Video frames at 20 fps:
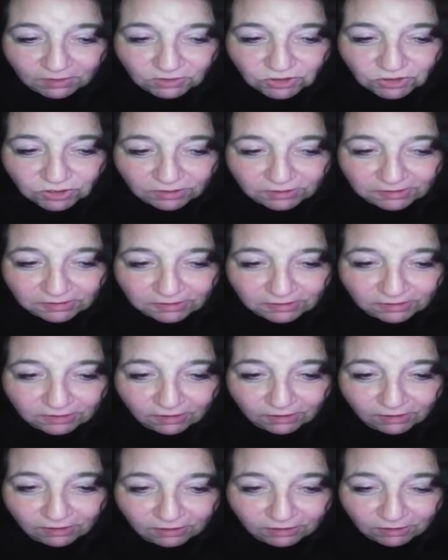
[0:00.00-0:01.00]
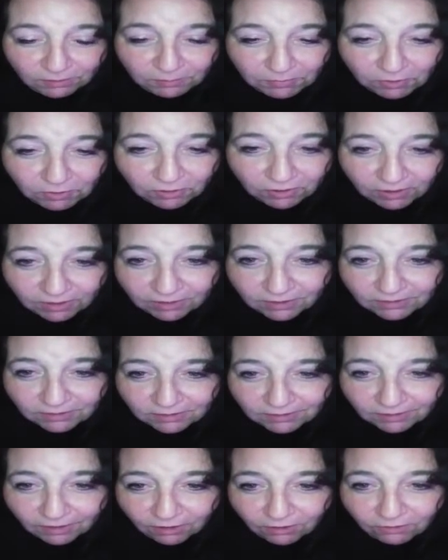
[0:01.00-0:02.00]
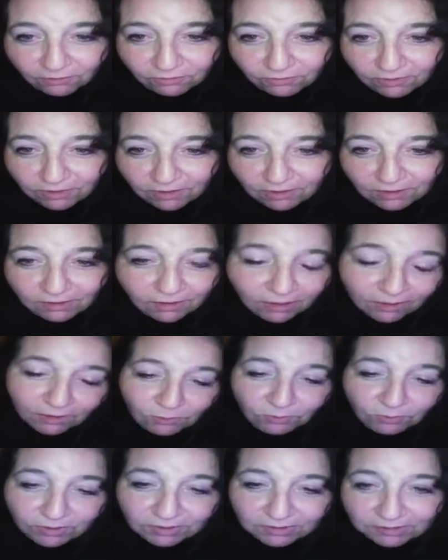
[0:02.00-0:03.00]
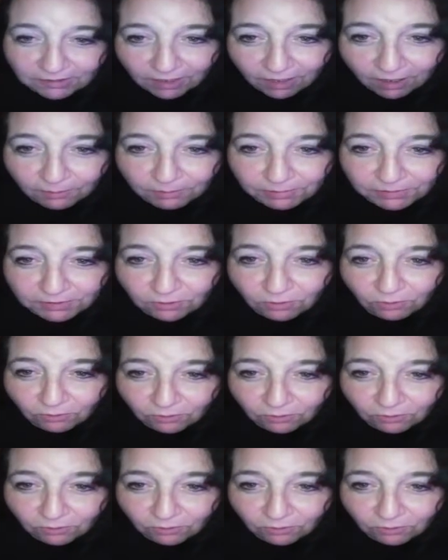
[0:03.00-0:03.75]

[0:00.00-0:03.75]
just the community itself, I don't want to stop, so